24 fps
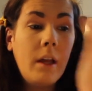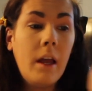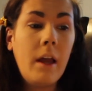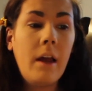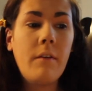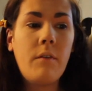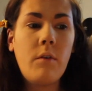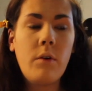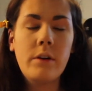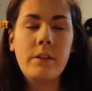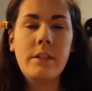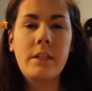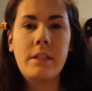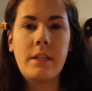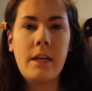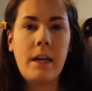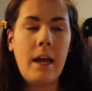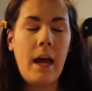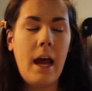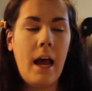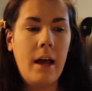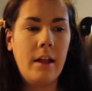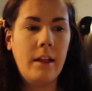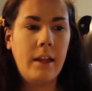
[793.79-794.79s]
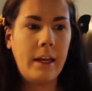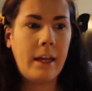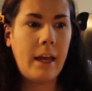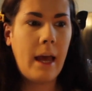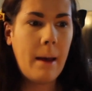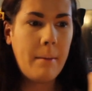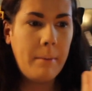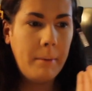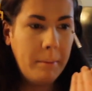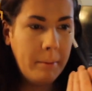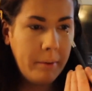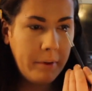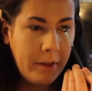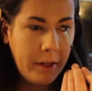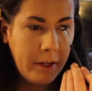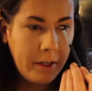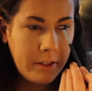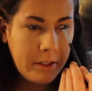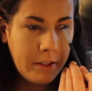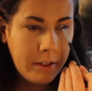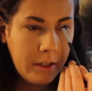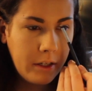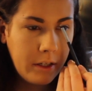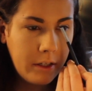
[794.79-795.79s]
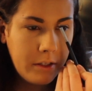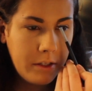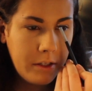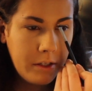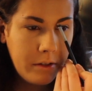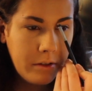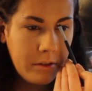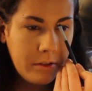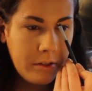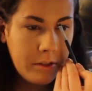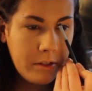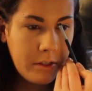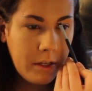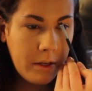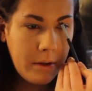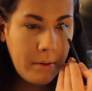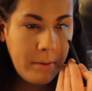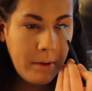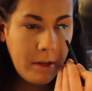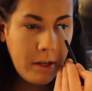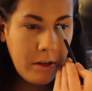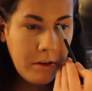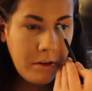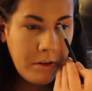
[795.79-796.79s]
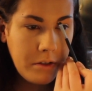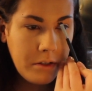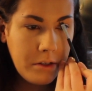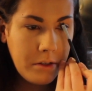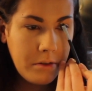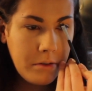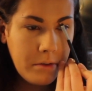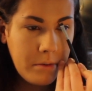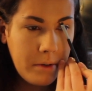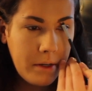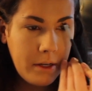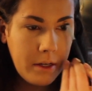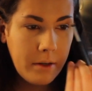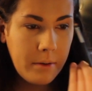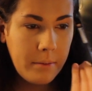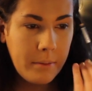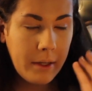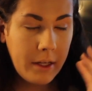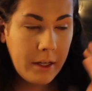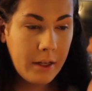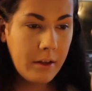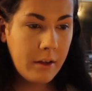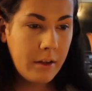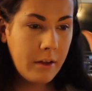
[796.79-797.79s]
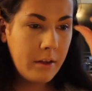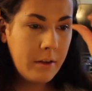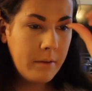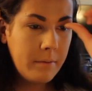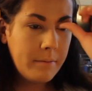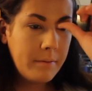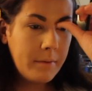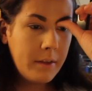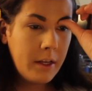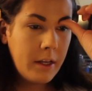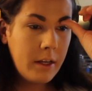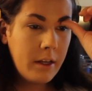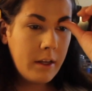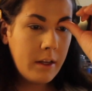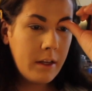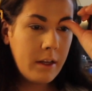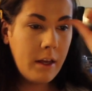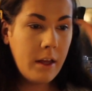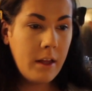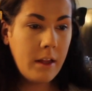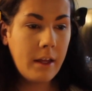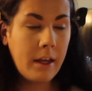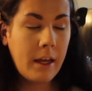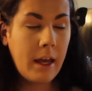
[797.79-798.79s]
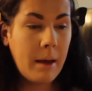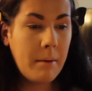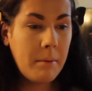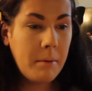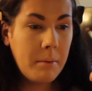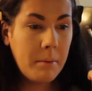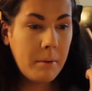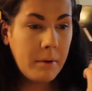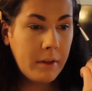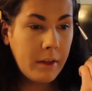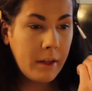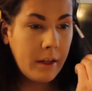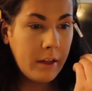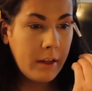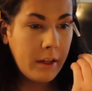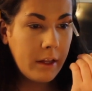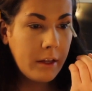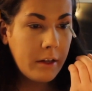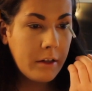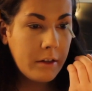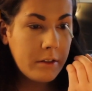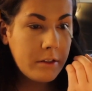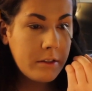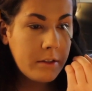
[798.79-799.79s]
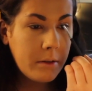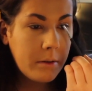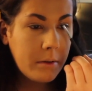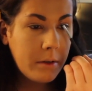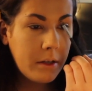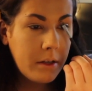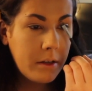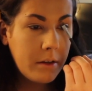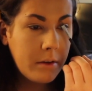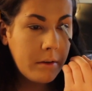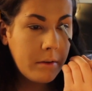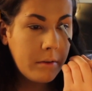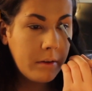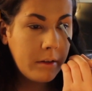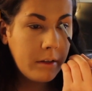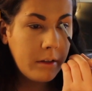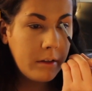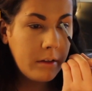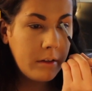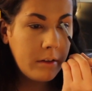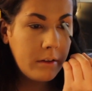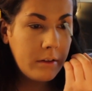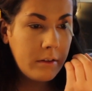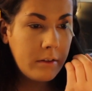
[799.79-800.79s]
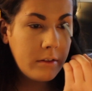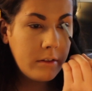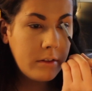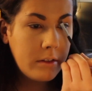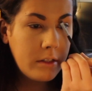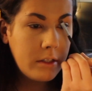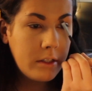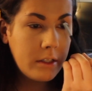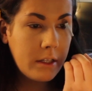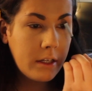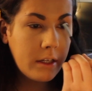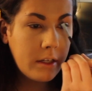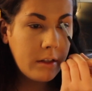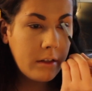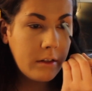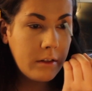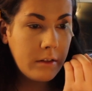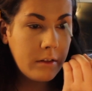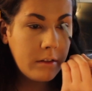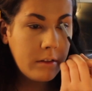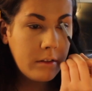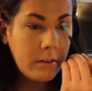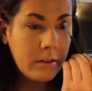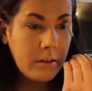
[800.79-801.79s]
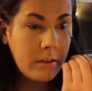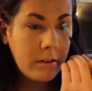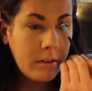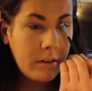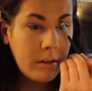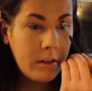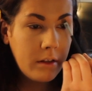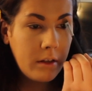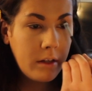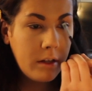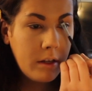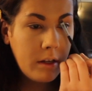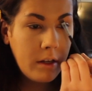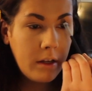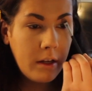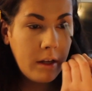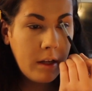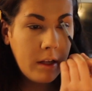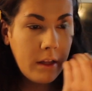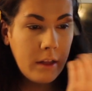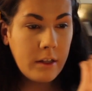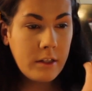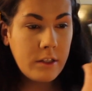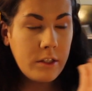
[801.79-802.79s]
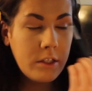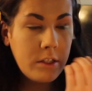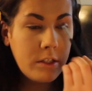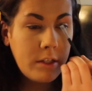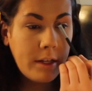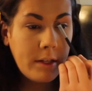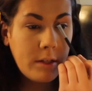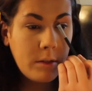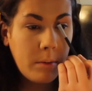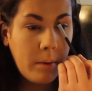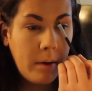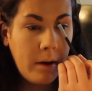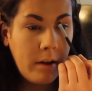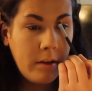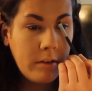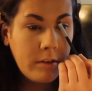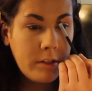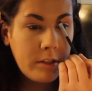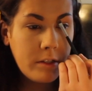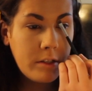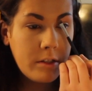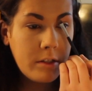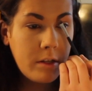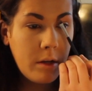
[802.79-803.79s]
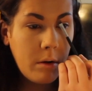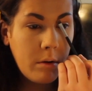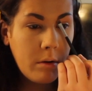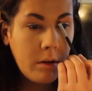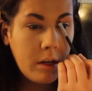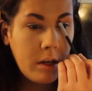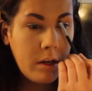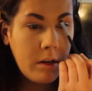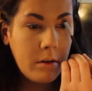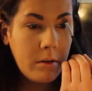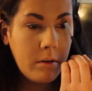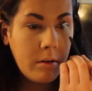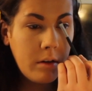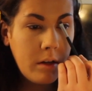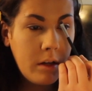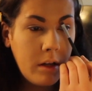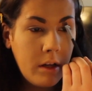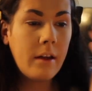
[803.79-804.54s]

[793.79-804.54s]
of course I said like happy birthday to her too, and she's like, oh my god, you're so sweet. And I'm like, yeah, like happy birthday, like you're so cute. And she's like a little, like she's like 12. She's so cute.